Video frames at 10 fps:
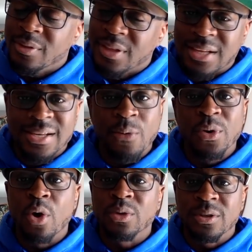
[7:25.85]
That's how we're
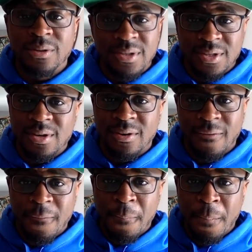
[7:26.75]
going to do this year.
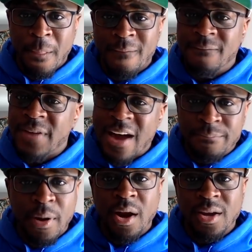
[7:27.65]
Five
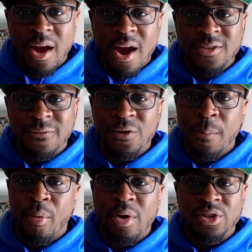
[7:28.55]
bodyguards for your
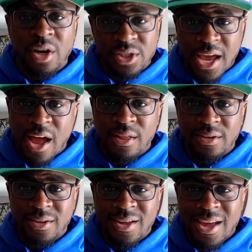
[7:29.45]
boy Josh Allen.
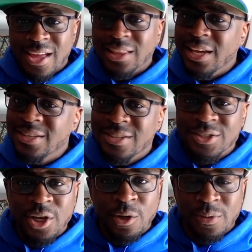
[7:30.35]
Ladies and
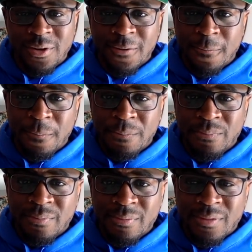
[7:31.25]
gentlemen,
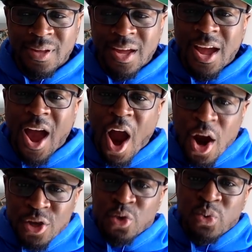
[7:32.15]

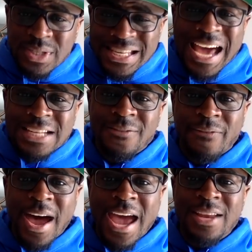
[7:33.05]
are you
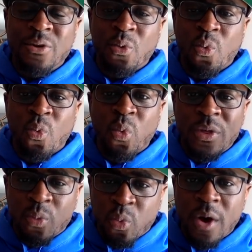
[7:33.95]
satisfied
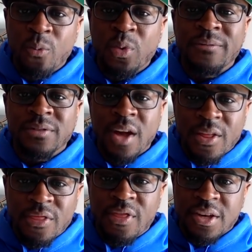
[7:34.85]
with what we've
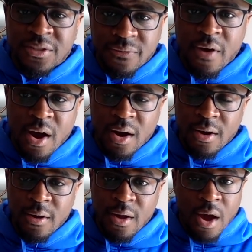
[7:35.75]
done thus far?
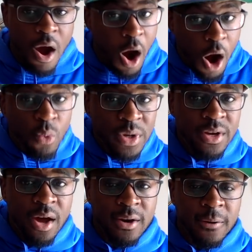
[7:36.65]
Are we
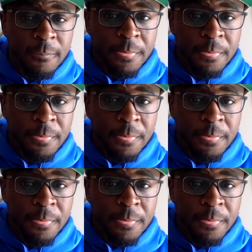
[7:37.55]
done?